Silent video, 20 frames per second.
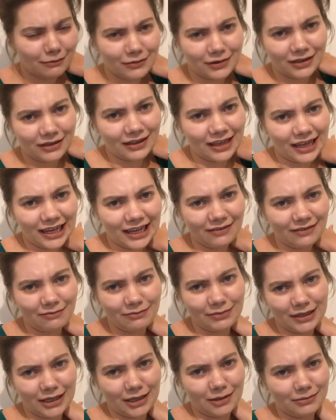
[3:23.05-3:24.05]
Well, I
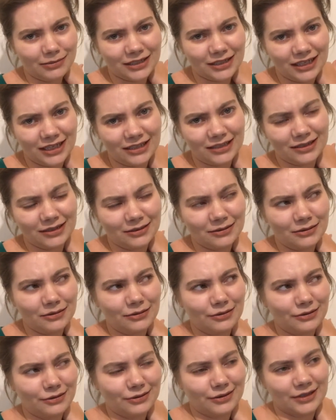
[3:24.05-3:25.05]
haven't been able to taste it at
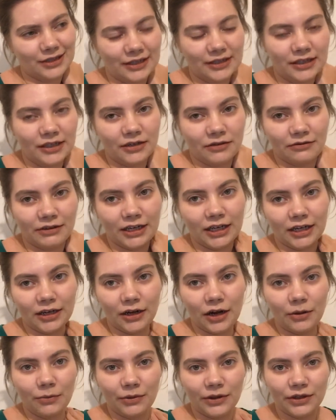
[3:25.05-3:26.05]
all, so I don't really
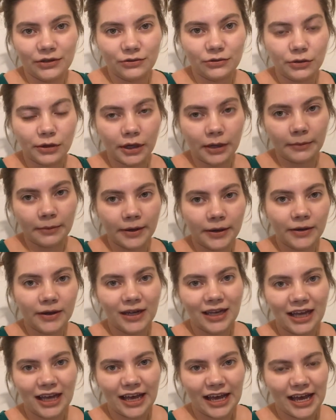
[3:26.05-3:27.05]
know what they're talking about.
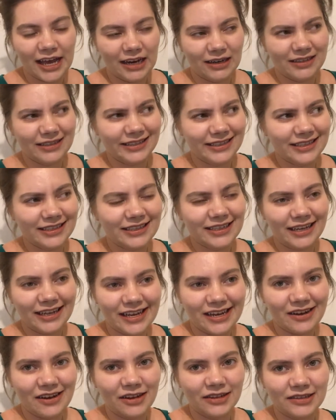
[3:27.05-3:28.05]
And
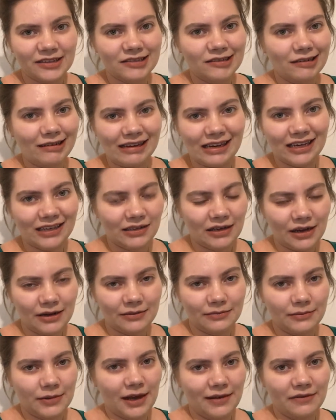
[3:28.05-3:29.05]
stinging constantly. No,
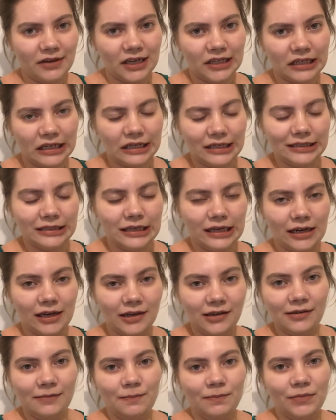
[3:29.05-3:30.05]
I haven't had any
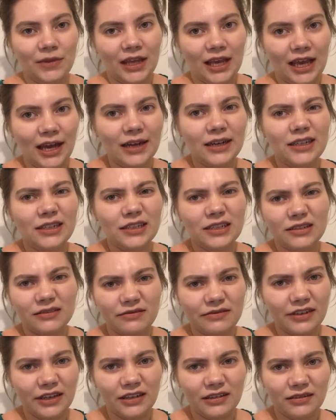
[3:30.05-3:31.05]
stinging. And it
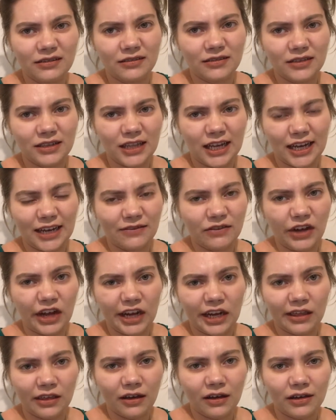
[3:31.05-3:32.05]
doesn't feel like I've got
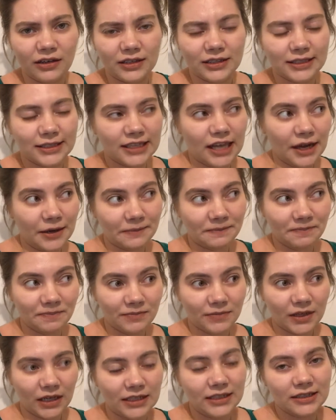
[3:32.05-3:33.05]
anything on, so,
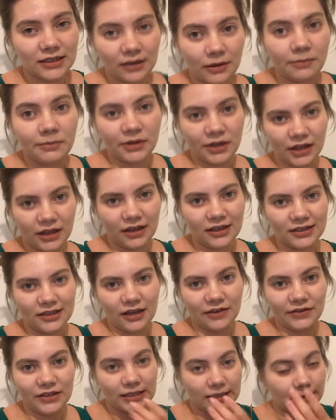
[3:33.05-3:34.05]
until I put the gloss
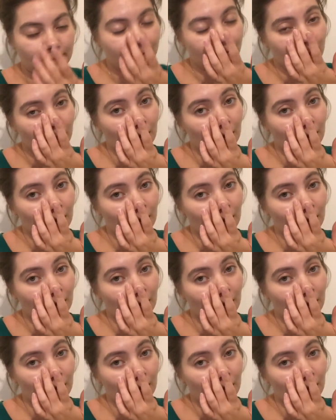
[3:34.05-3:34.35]
on, obviously.